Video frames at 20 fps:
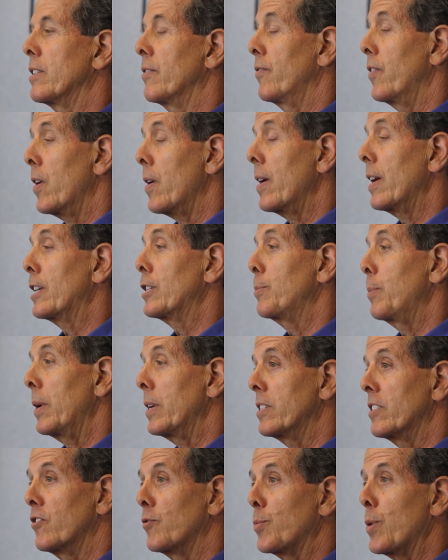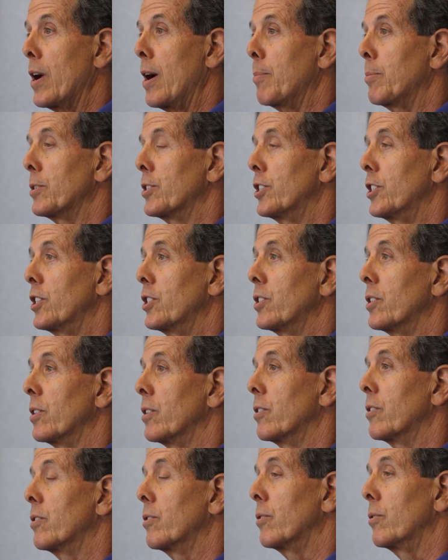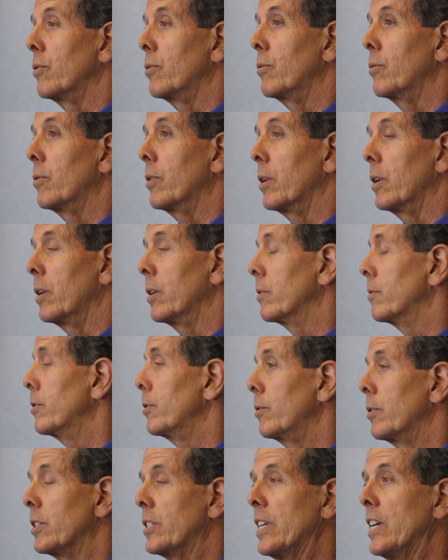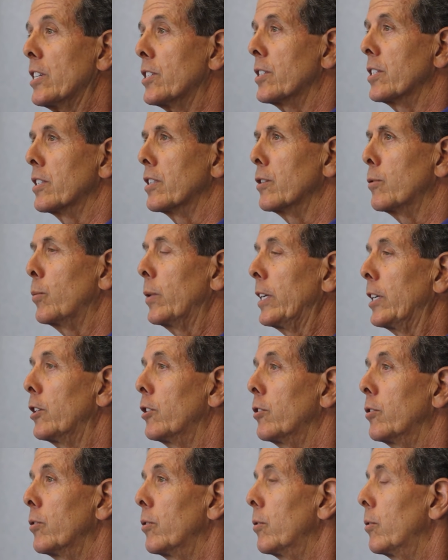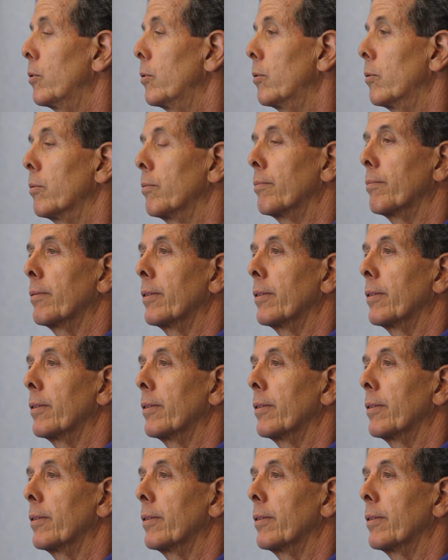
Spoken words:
a very expensive proposition to do the testing that we do